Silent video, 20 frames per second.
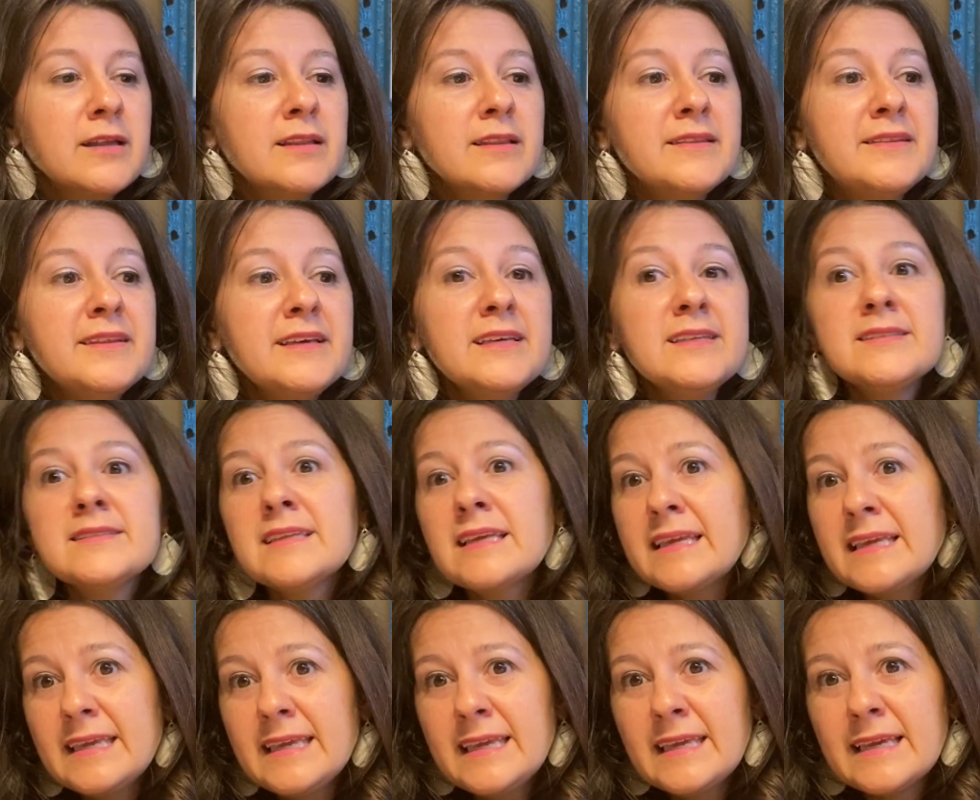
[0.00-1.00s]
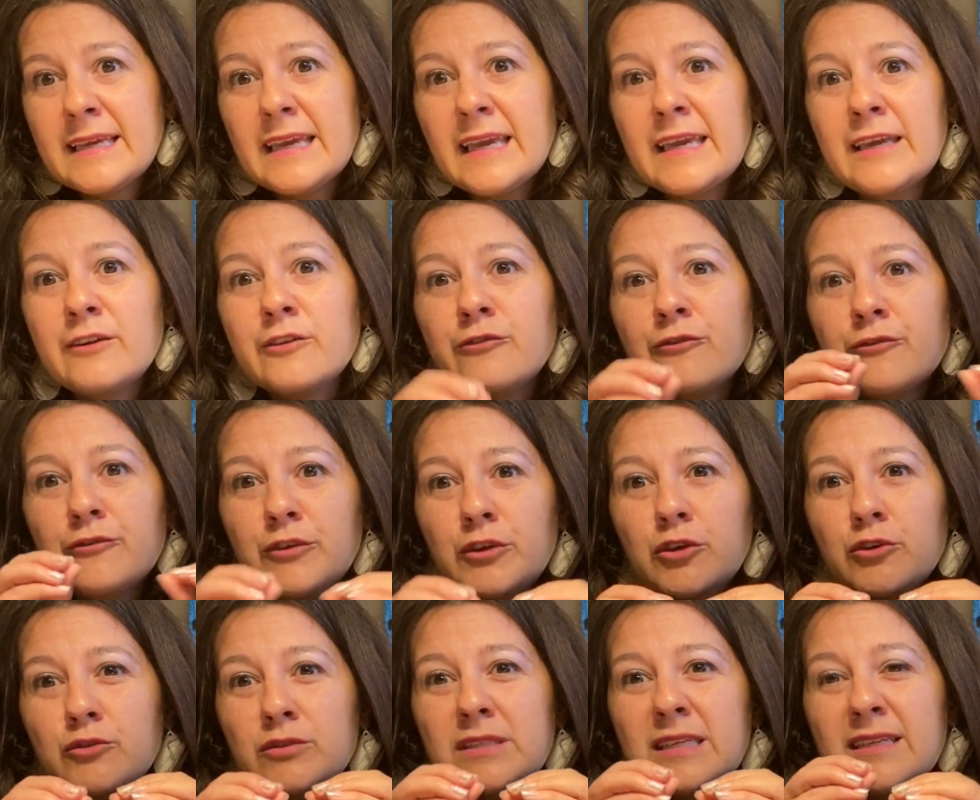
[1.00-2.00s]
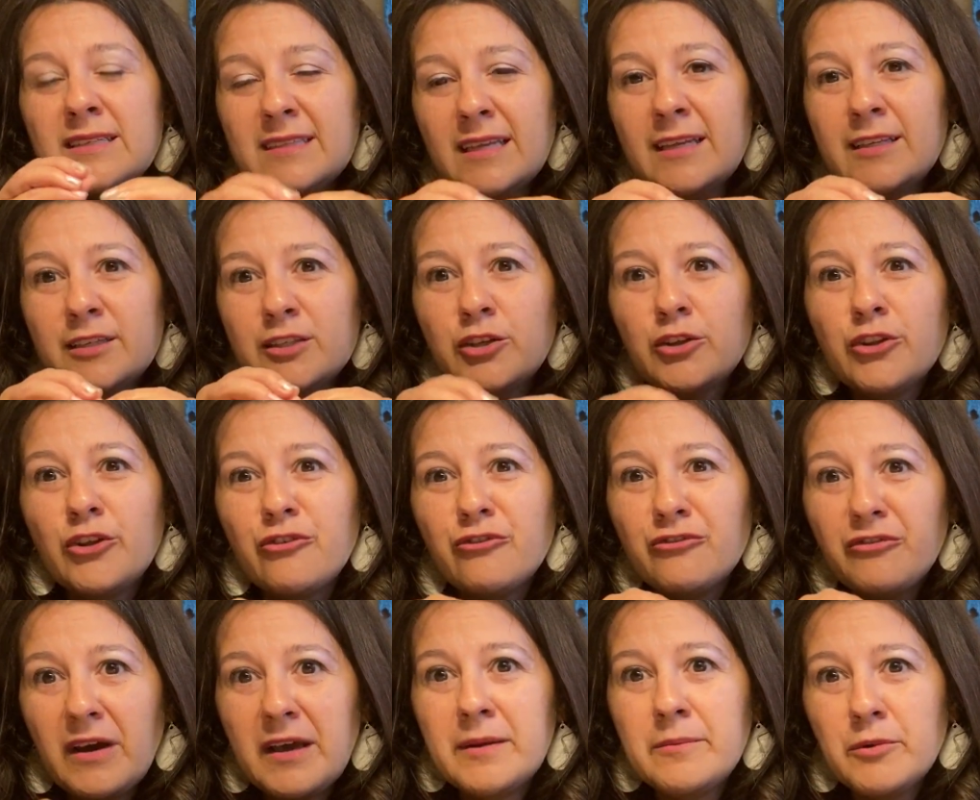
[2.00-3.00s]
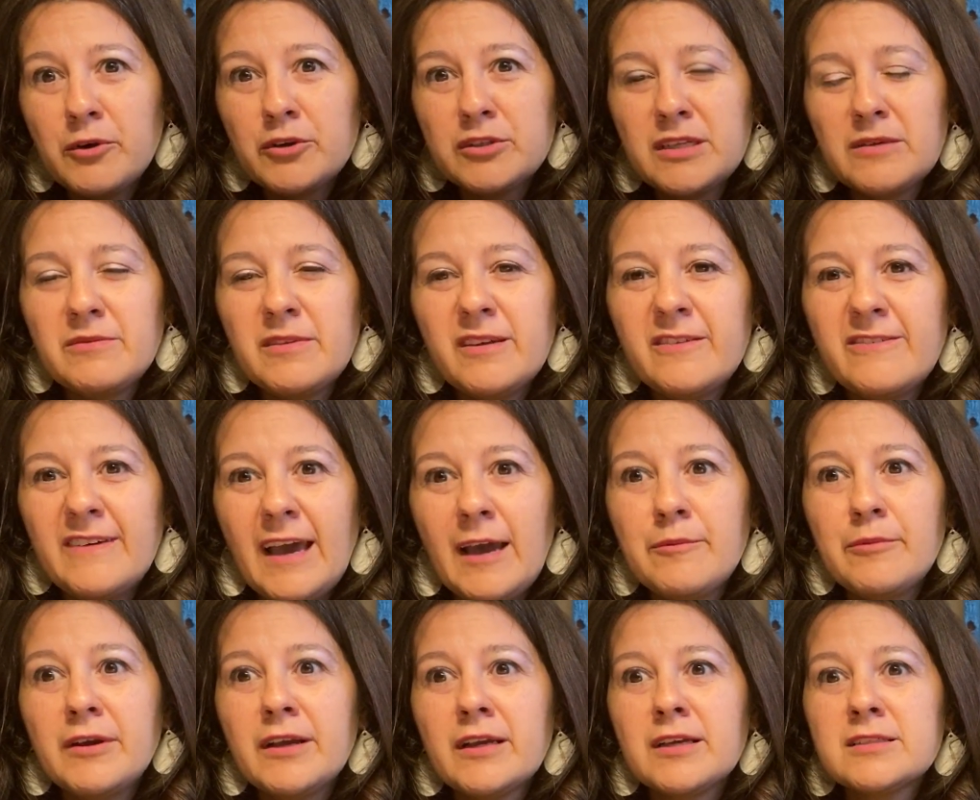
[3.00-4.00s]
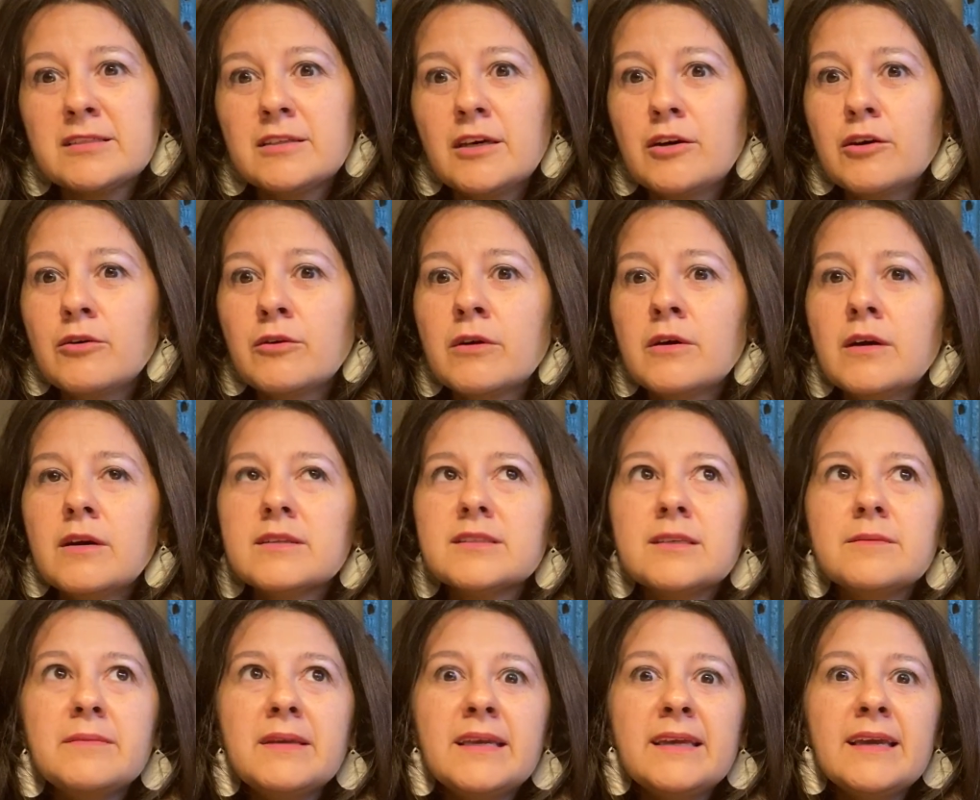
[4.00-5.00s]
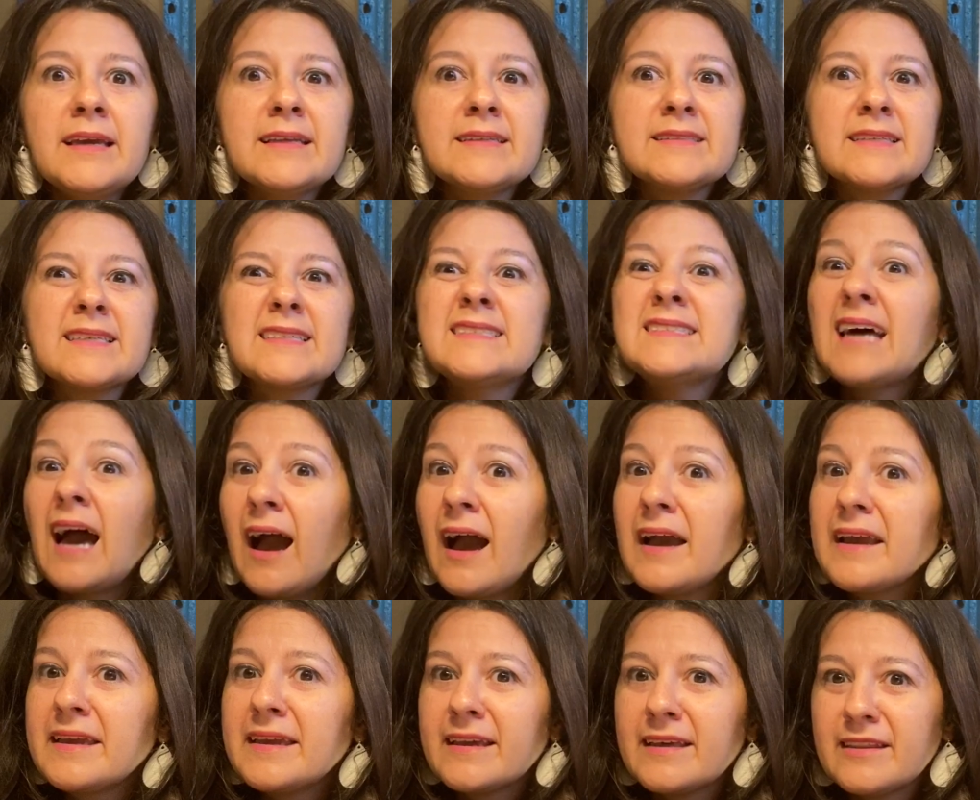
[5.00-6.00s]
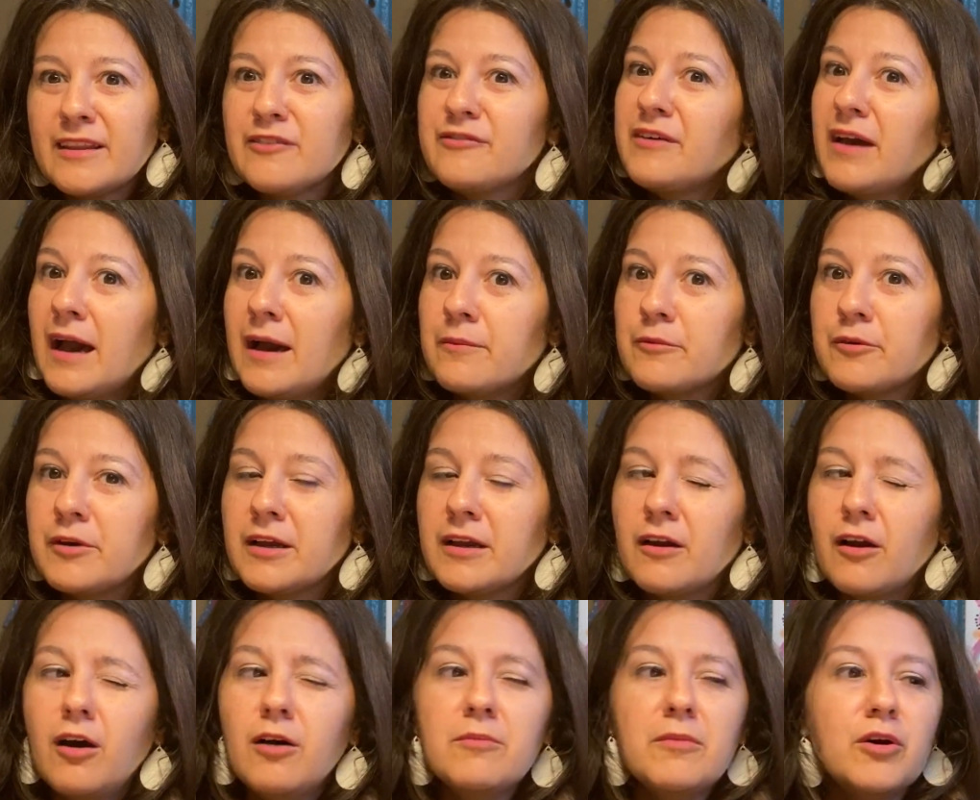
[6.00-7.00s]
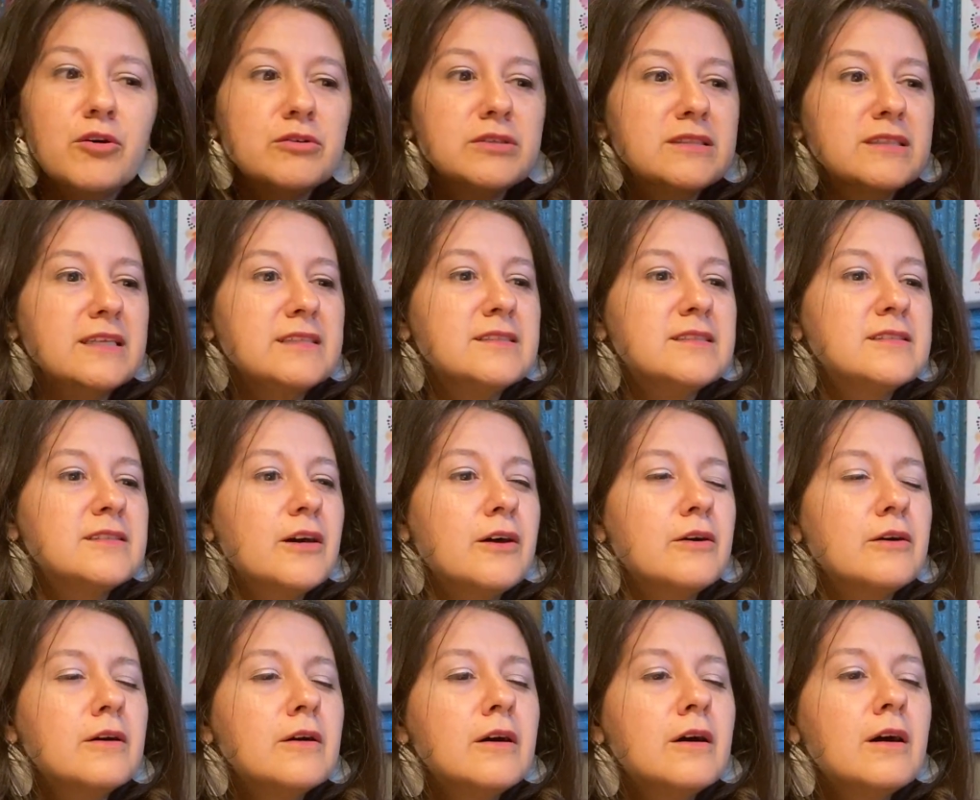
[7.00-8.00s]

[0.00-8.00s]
This ink infuses into the fibers of the fabric. So to me, it's like dyeing the fabric almost. And so,